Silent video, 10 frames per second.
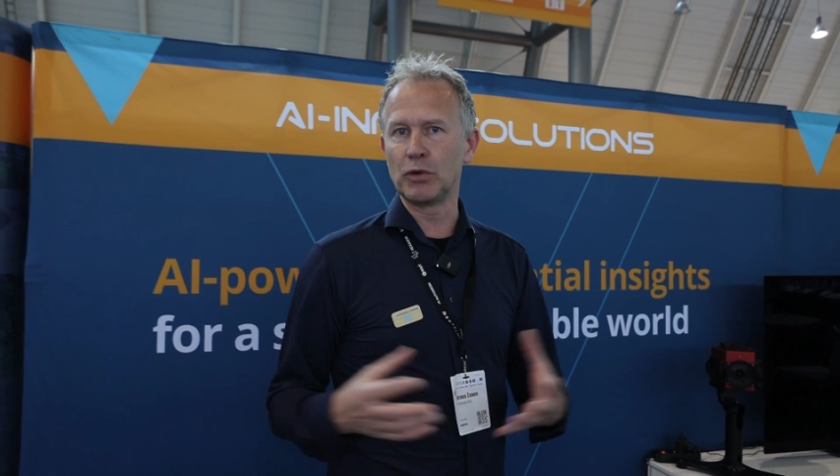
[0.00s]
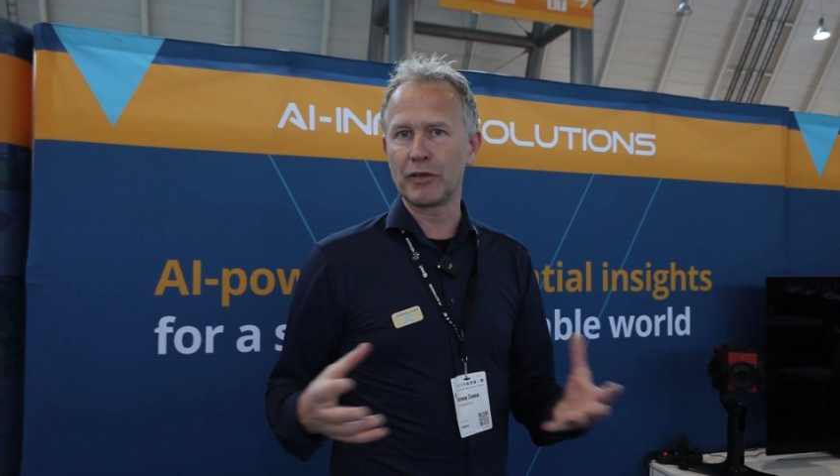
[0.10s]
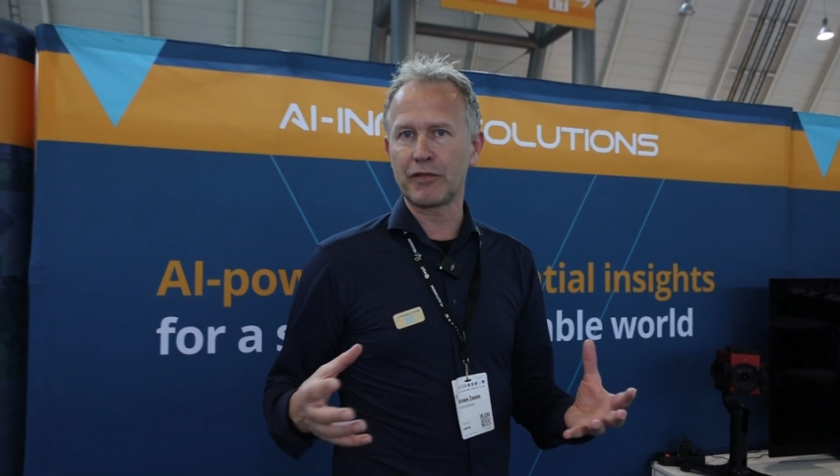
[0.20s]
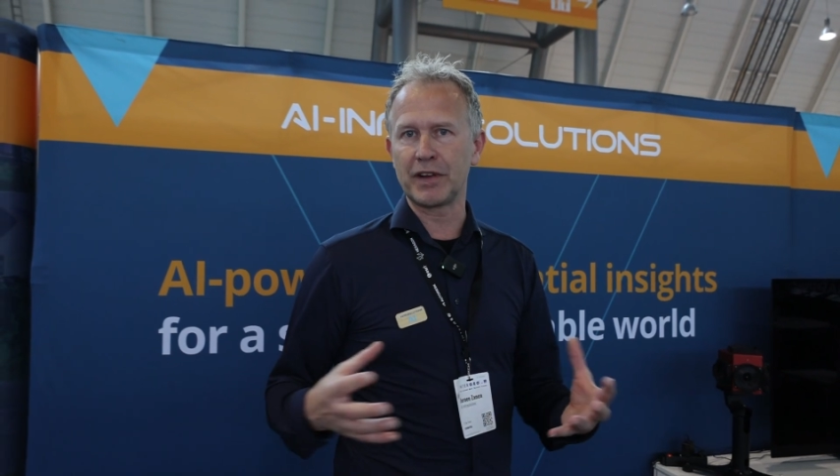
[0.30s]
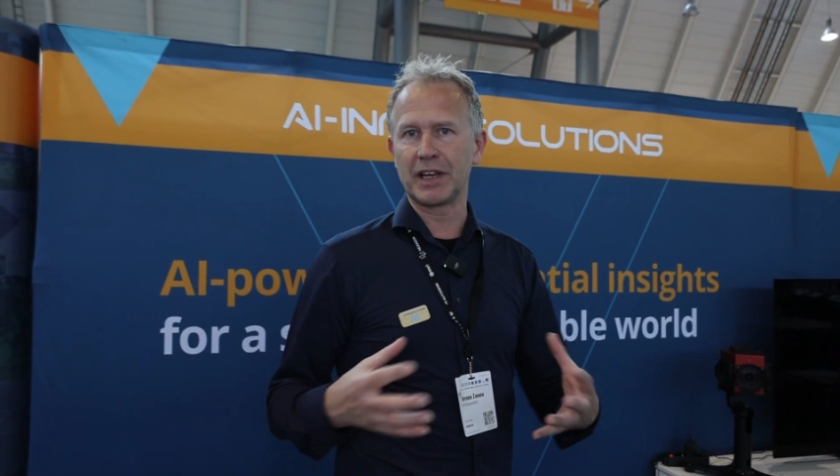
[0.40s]
we
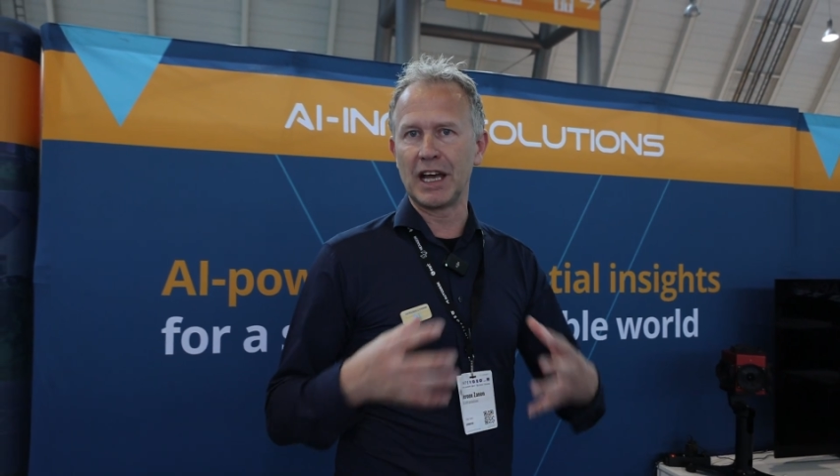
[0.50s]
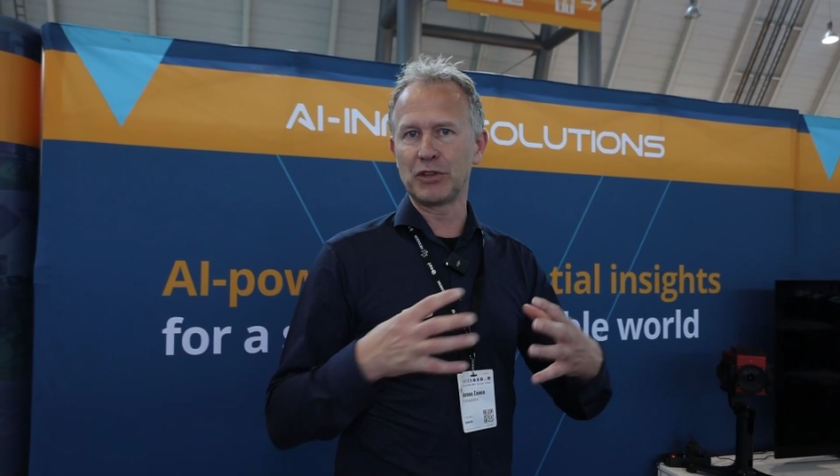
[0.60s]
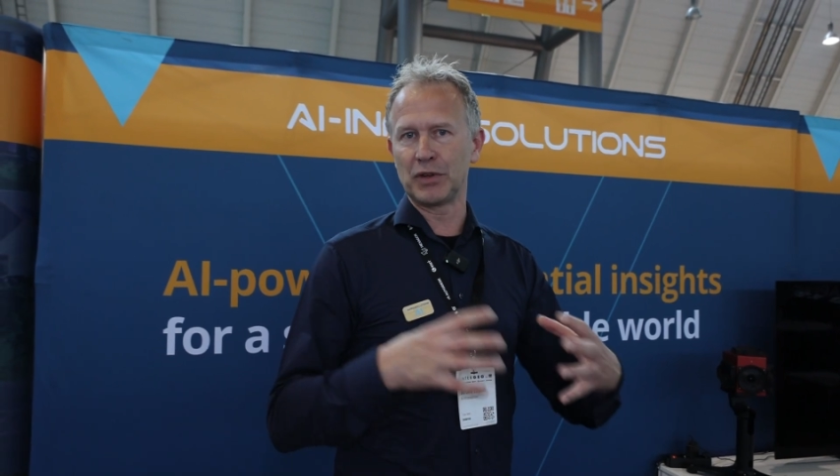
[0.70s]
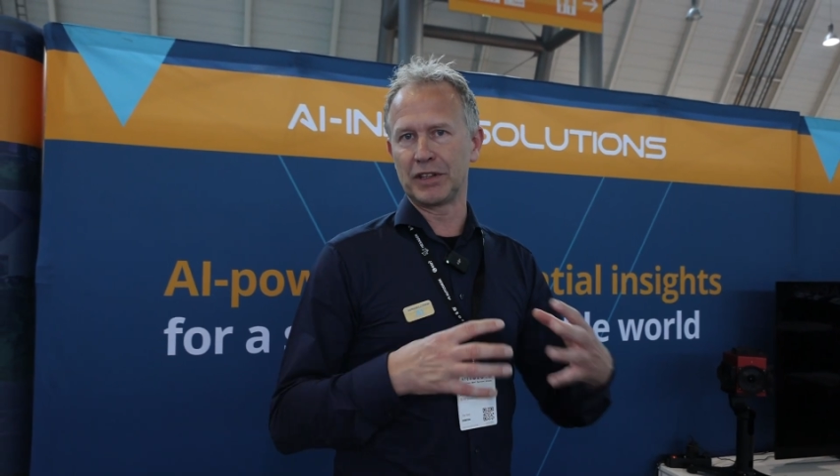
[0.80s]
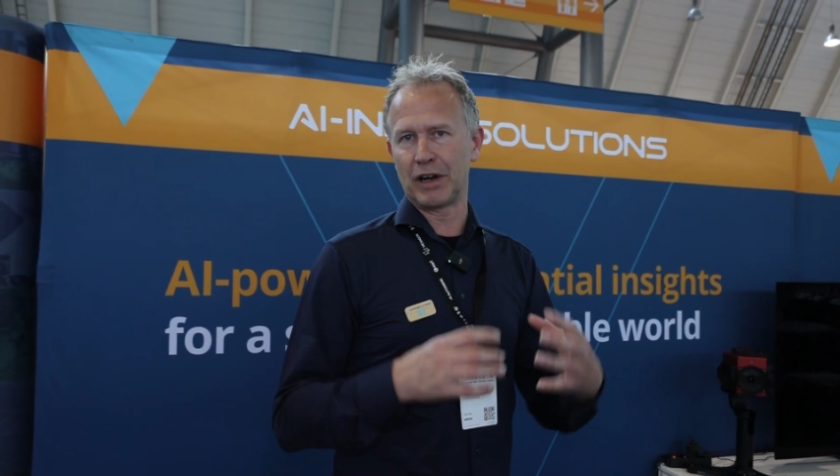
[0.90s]
do everything
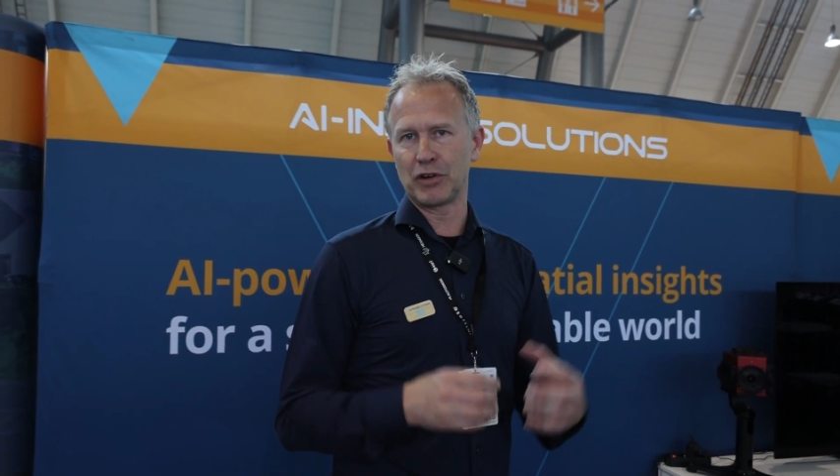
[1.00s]
end-to-end